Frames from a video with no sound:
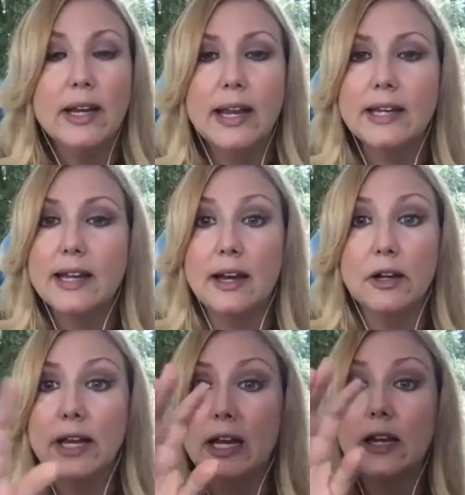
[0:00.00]
And, and, and
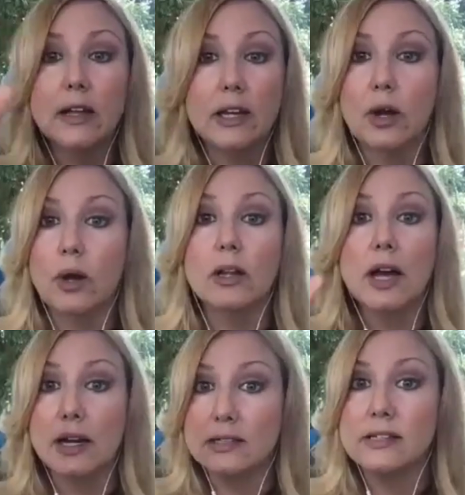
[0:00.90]
it'll get, you know, a
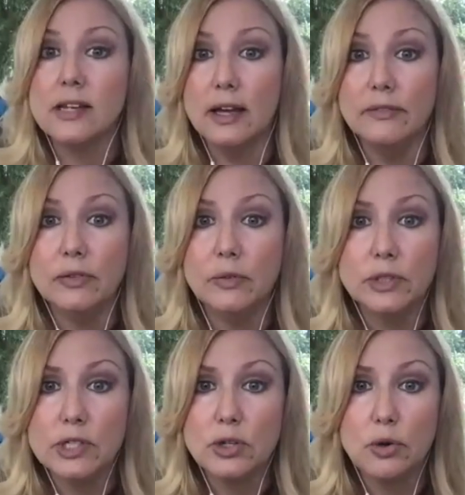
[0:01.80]
lot of stuff, which